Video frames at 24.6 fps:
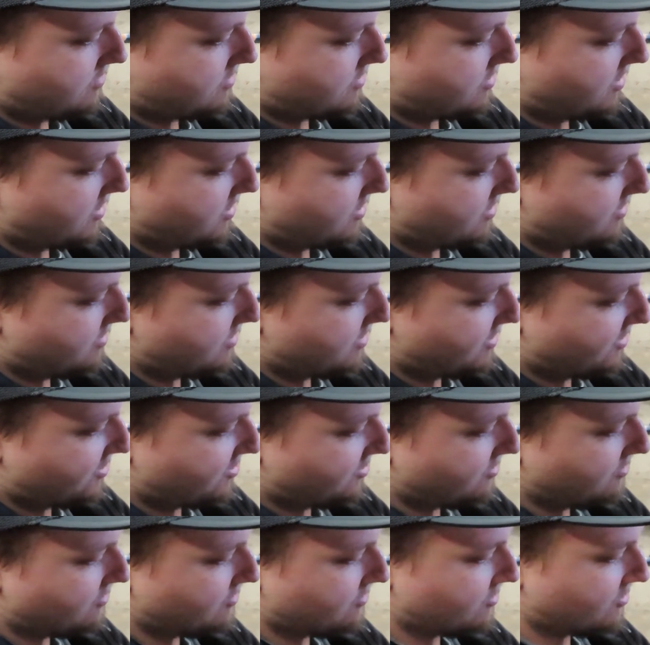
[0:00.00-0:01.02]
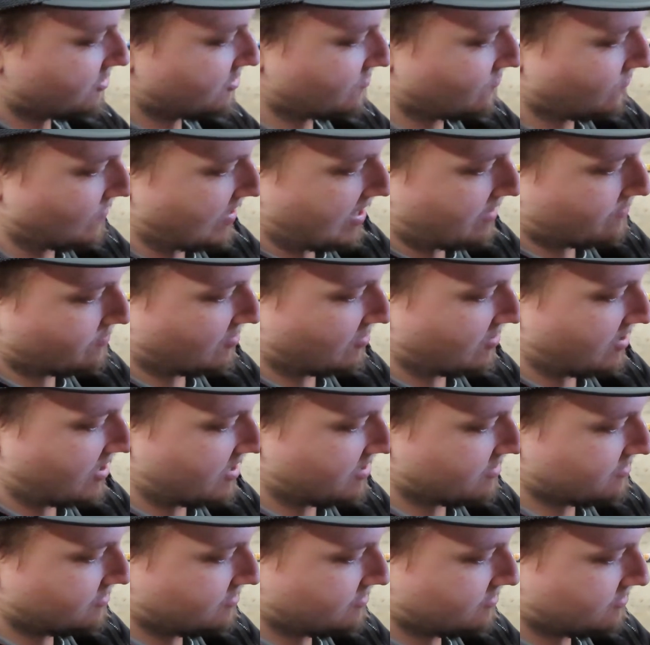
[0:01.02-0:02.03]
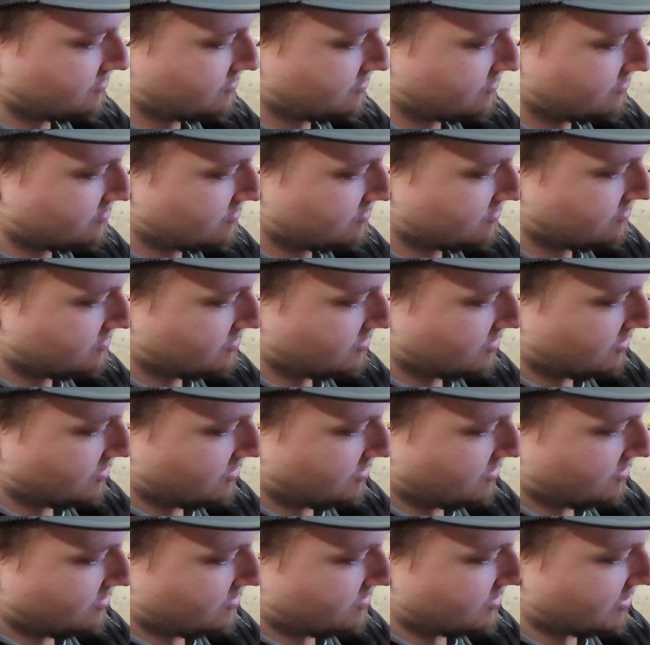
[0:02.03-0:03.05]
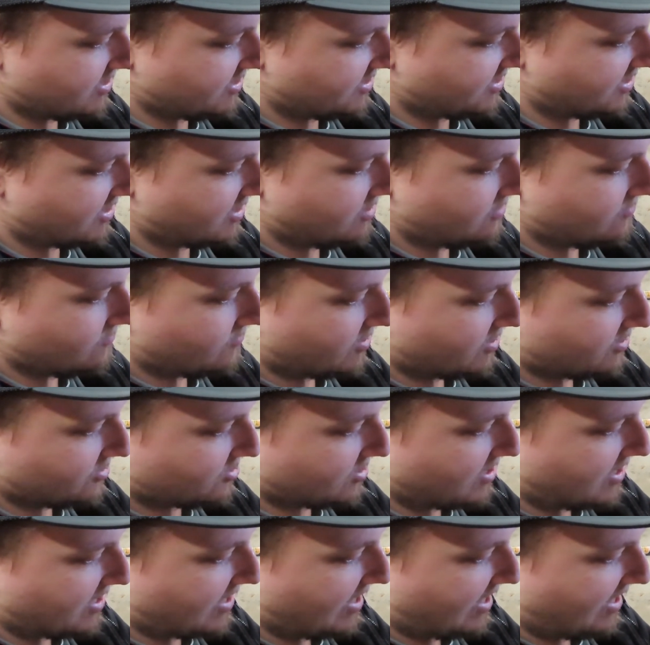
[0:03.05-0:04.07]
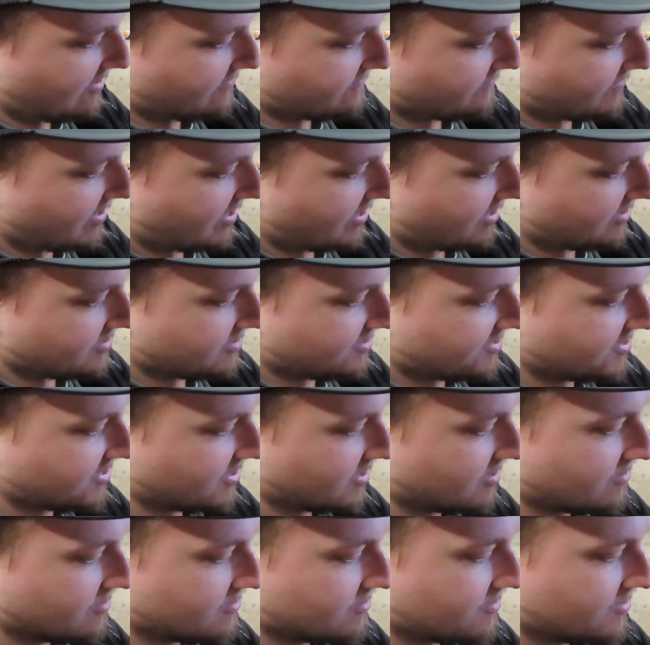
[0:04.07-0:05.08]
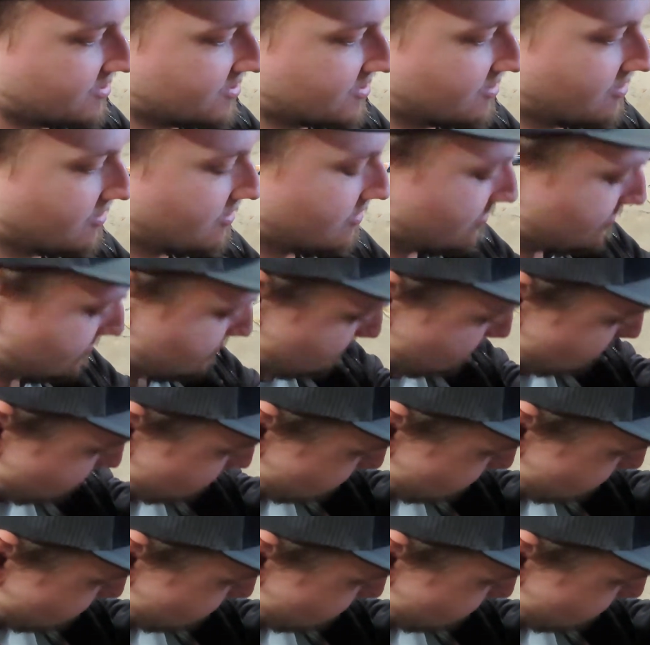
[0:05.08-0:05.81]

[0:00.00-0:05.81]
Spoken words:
And this you can just wrap around. They said you want to try to have that in the center of the skirt,